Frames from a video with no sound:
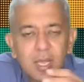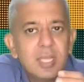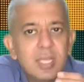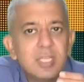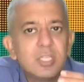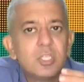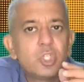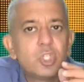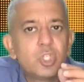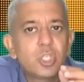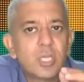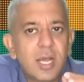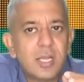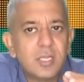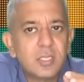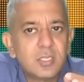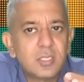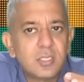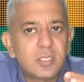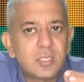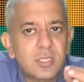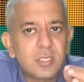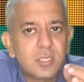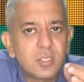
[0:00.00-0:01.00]

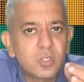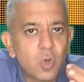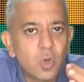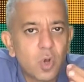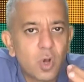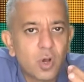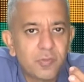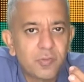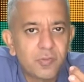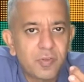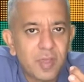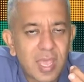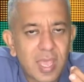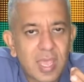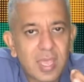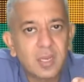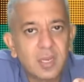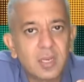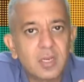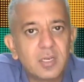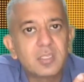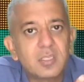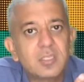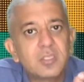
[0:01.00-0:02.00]
chances of
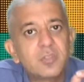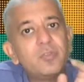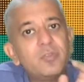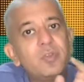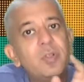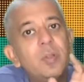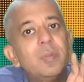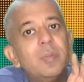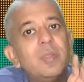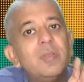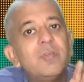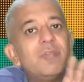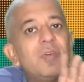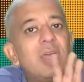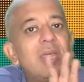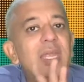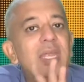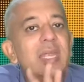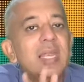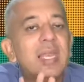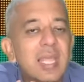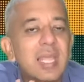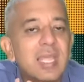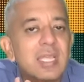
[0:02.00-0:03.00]
errors will be very
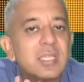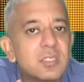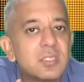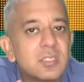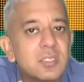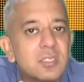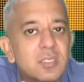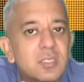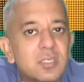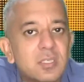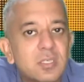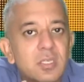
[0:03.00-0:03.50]
less.